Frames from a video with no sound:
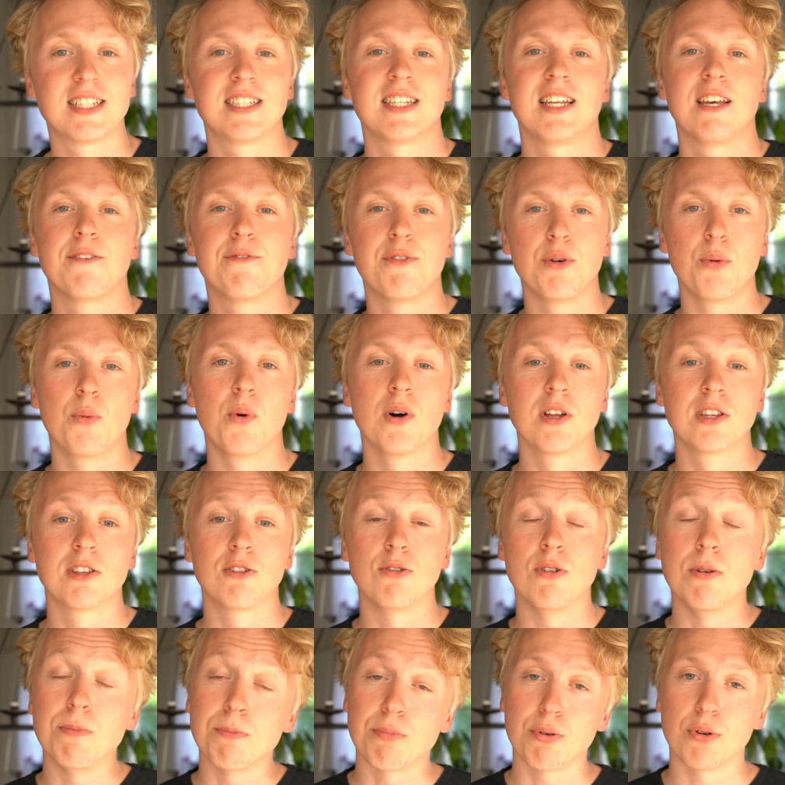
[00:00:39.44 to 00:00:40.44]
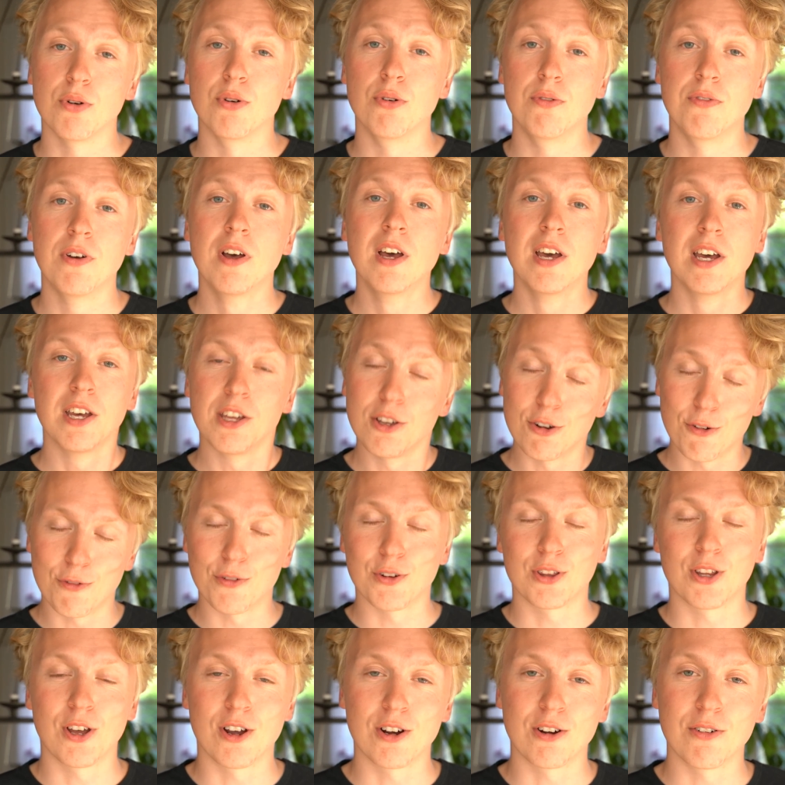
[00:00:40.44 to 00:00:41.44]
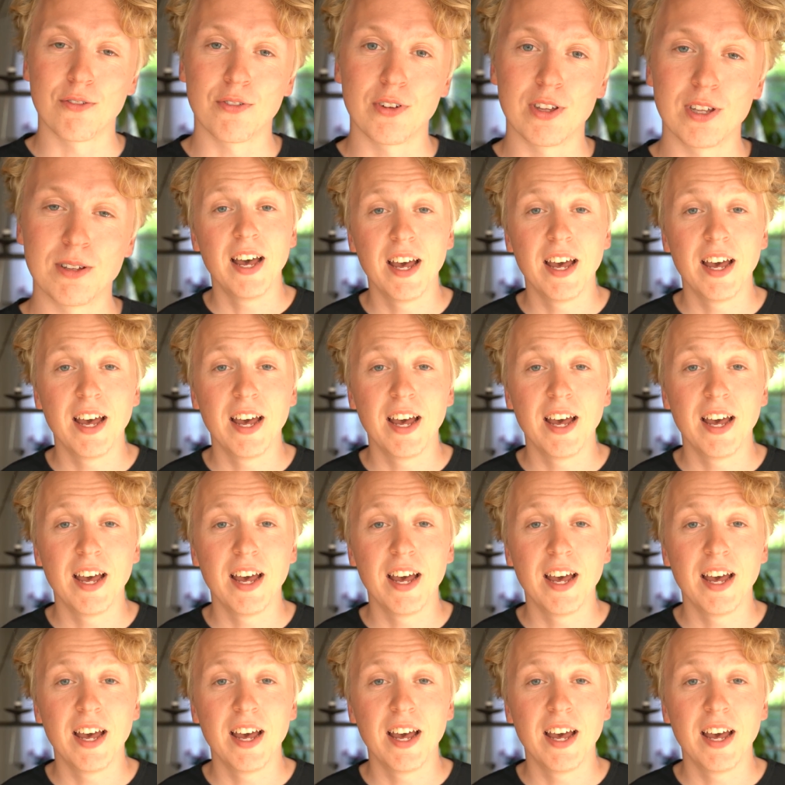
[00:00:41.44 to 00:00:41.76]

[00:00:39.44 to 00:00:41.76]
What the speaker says: if you want to improve your photography.